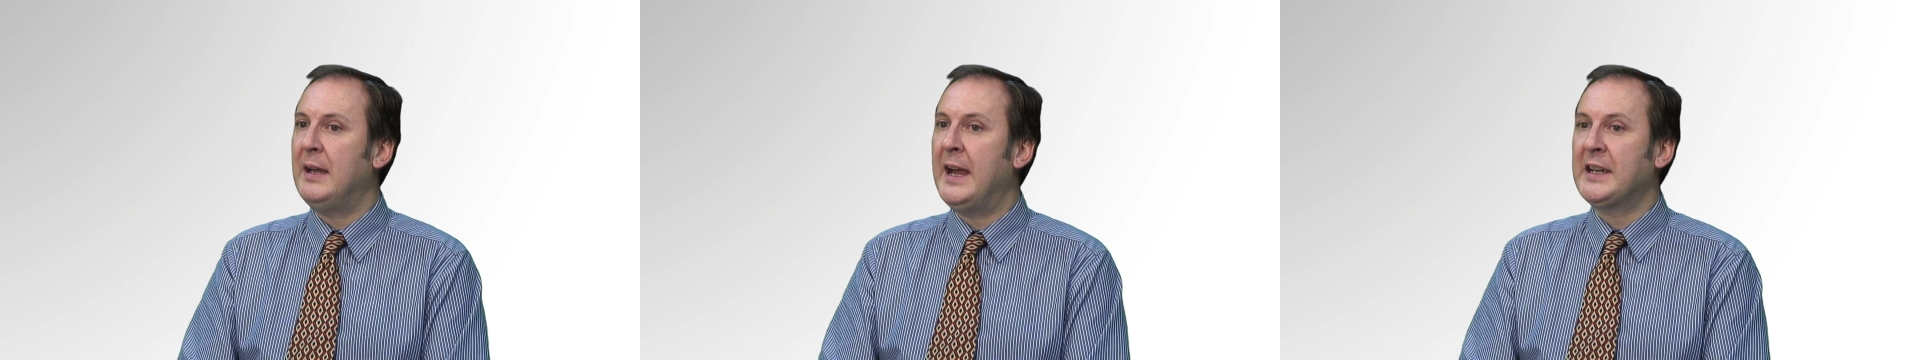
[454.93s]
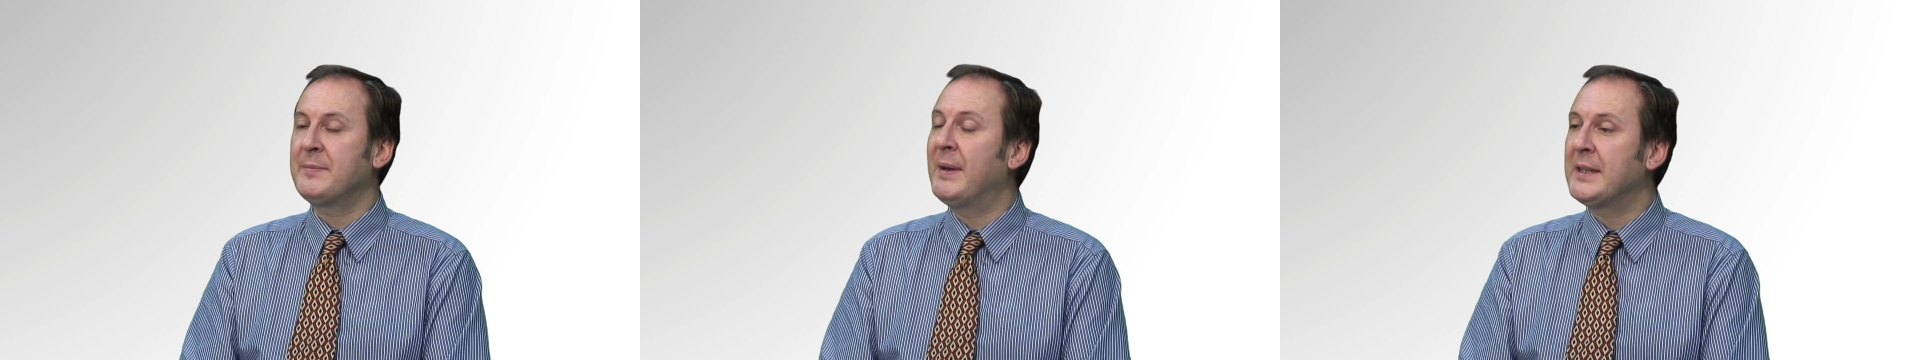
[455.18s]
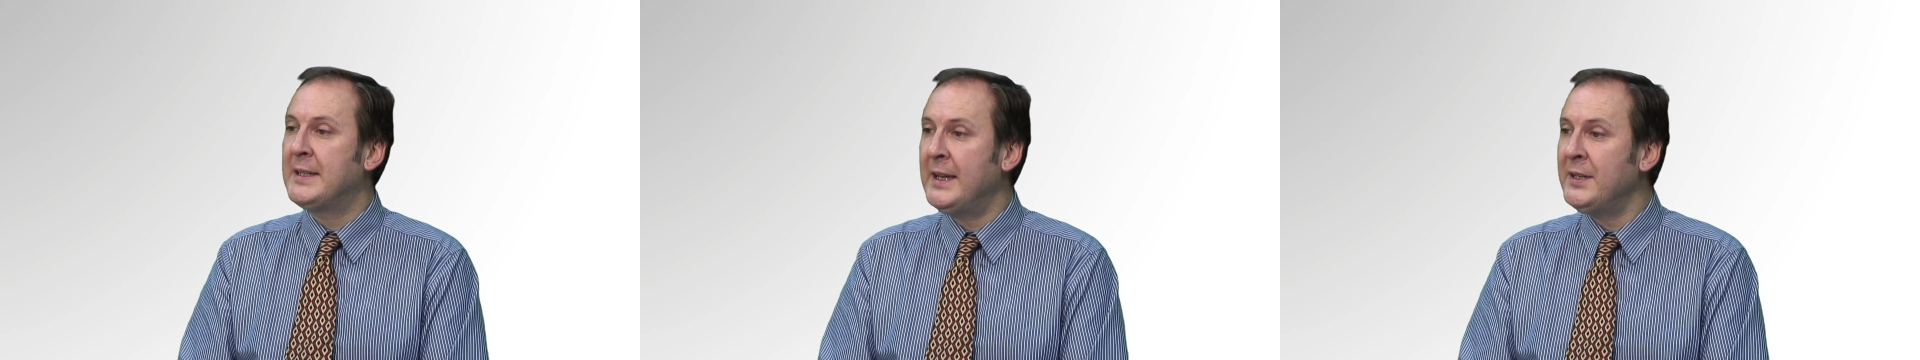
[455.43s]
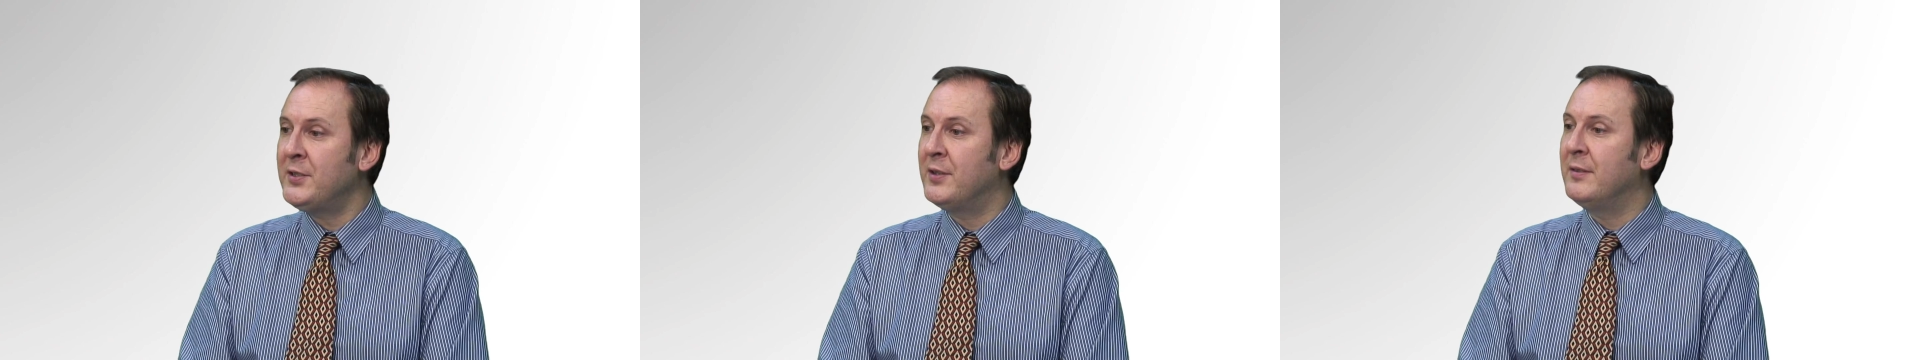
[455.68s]

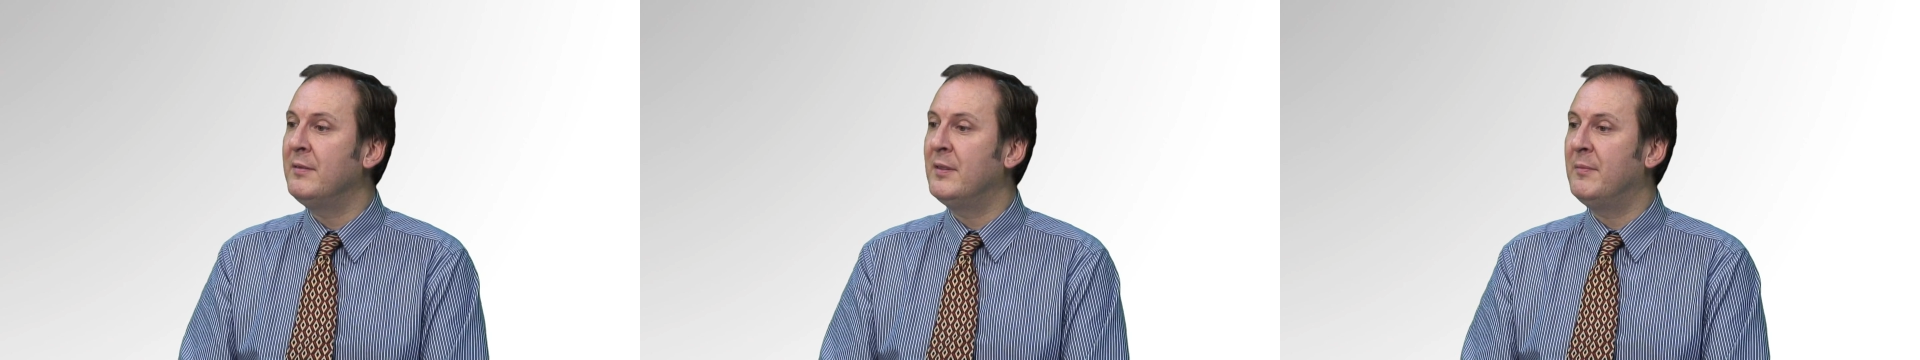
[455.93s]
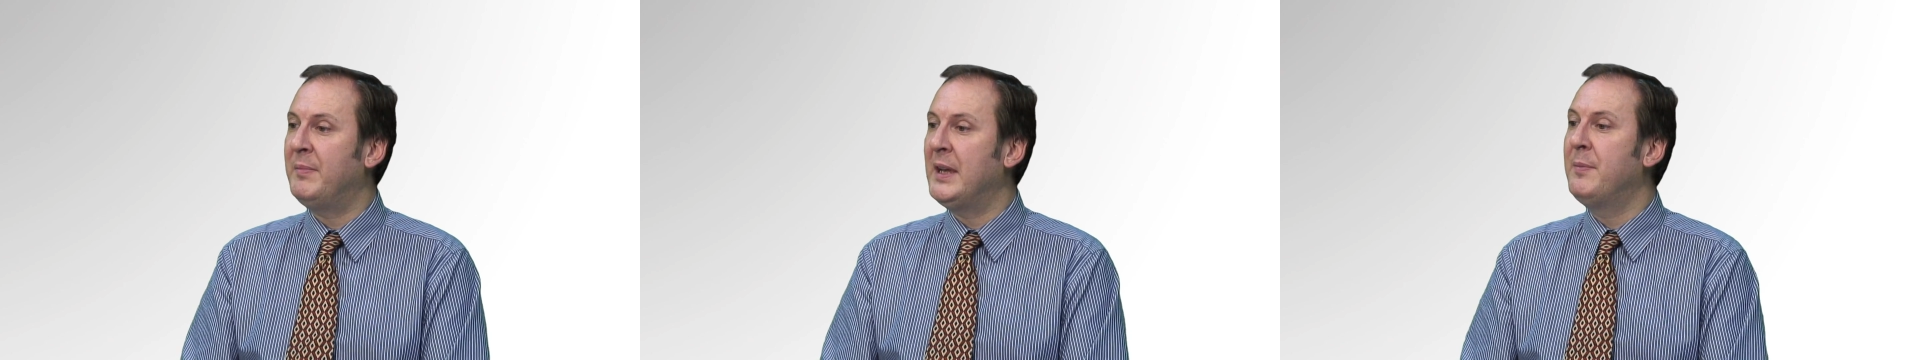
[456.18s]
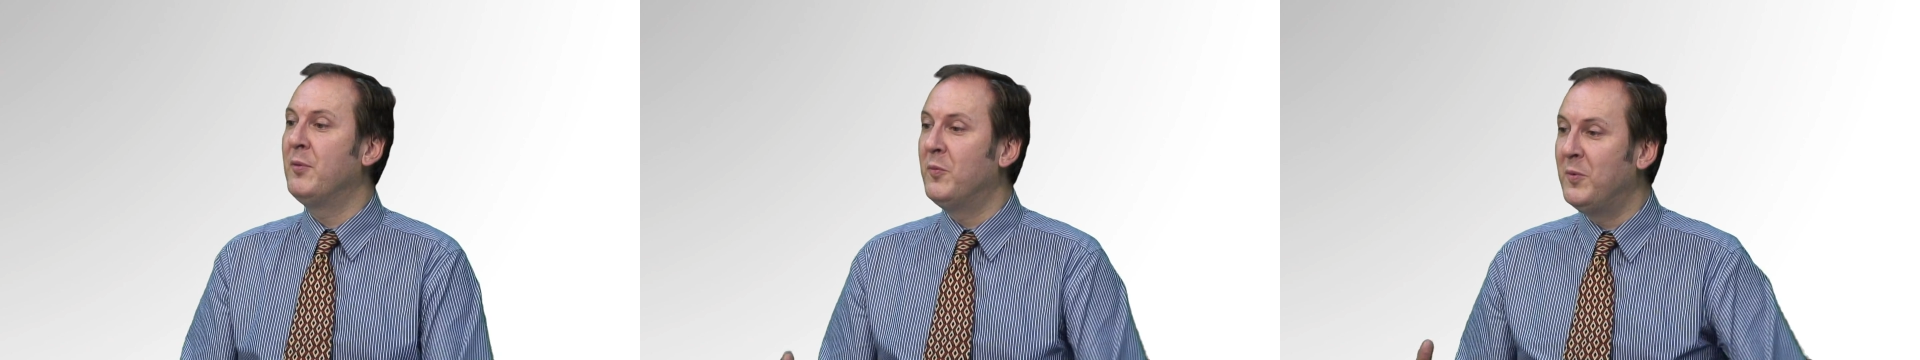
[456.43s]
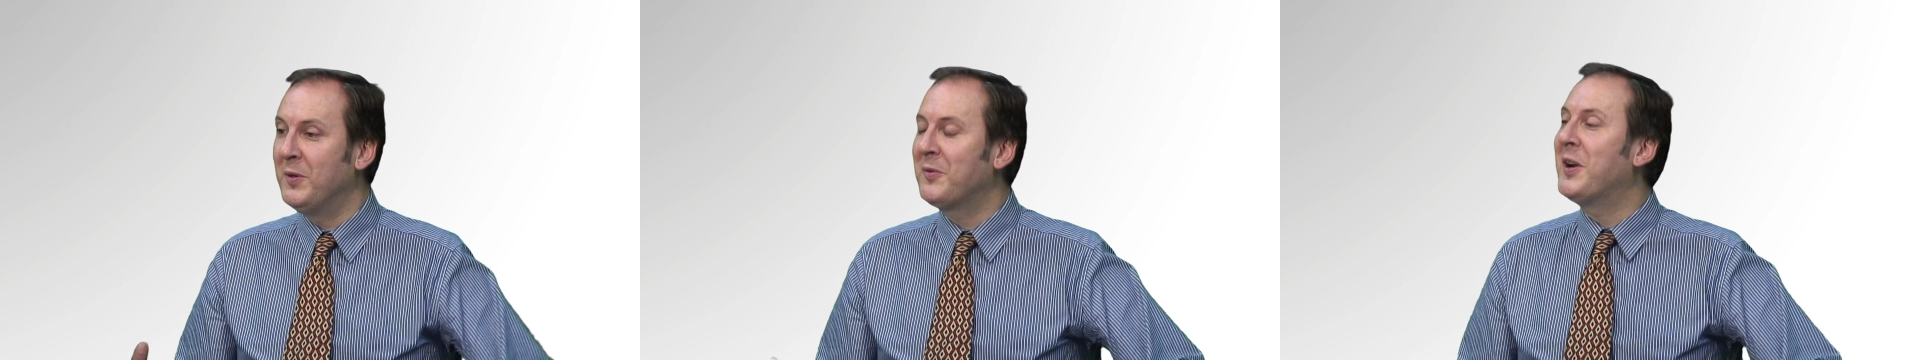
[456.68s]
expectation that people
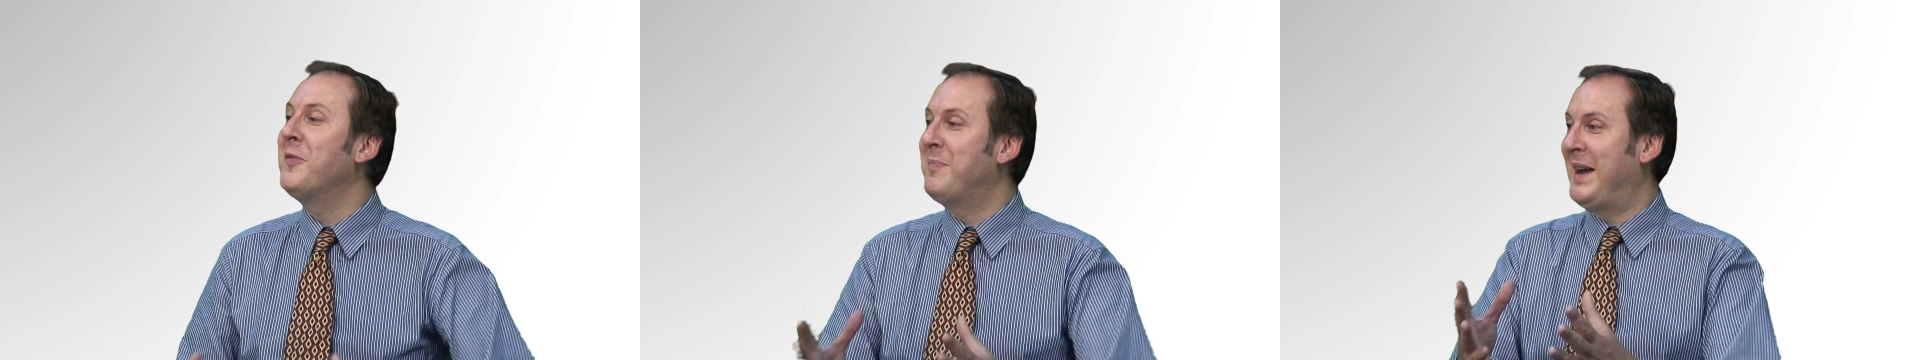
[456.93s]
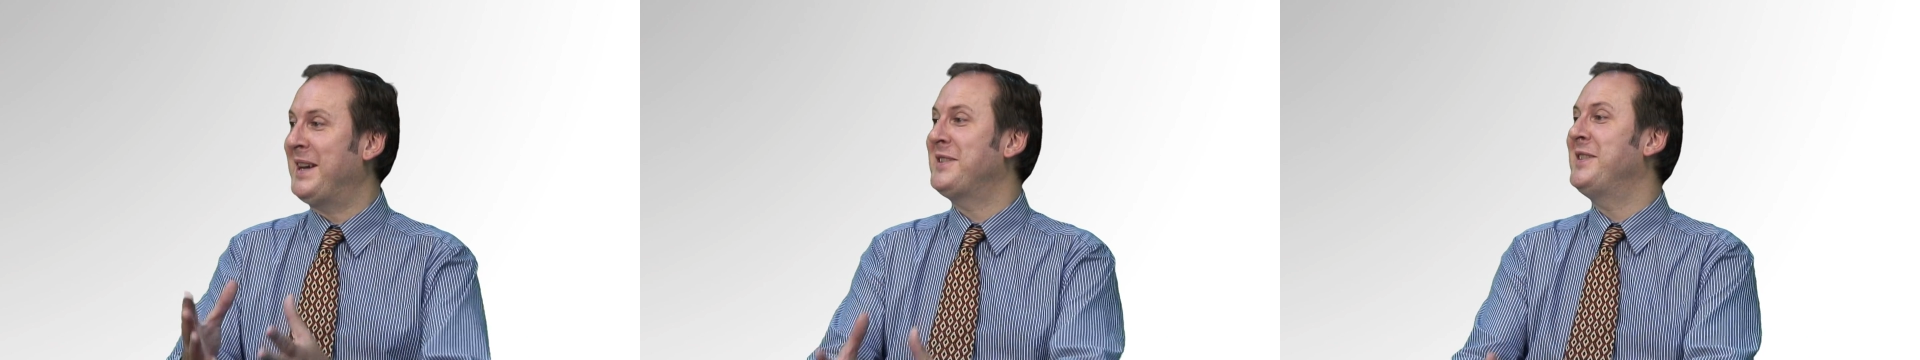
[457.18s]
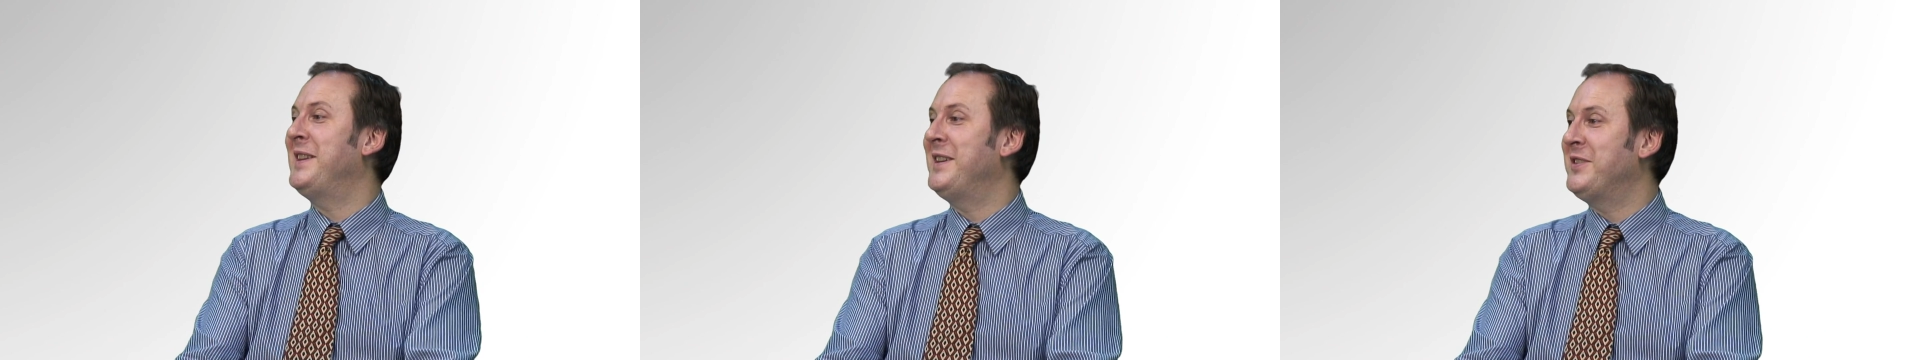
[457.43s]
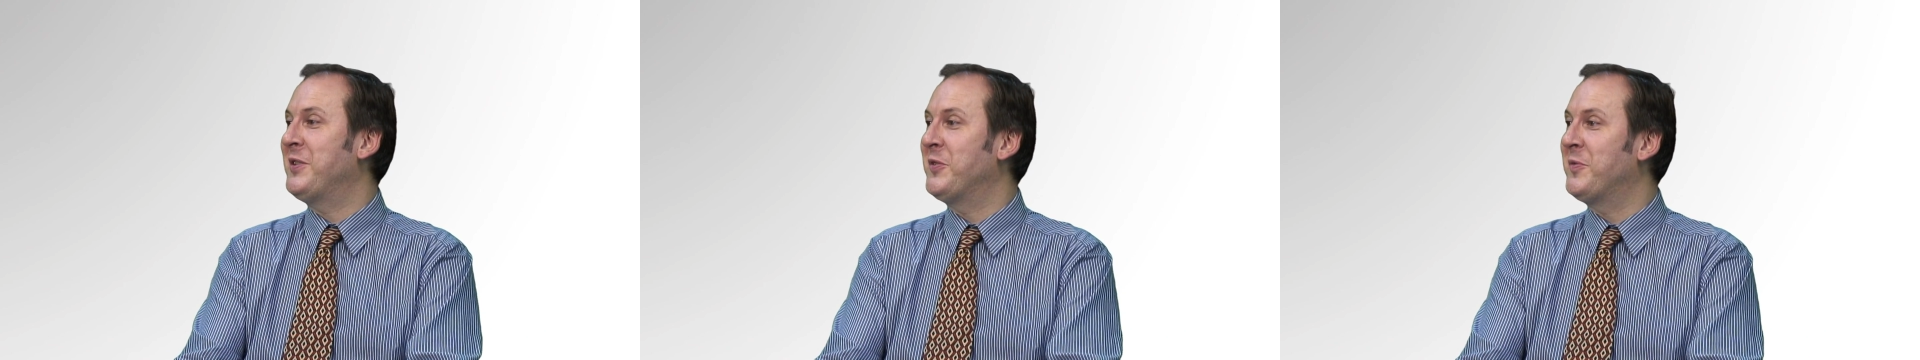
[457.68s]
will go back to their
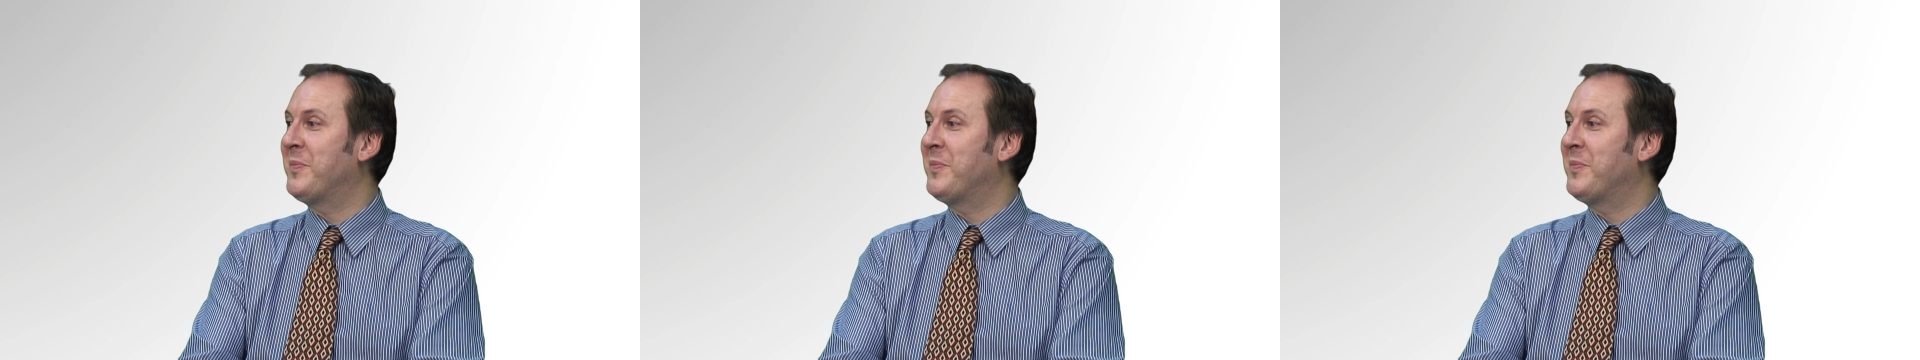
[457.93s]
general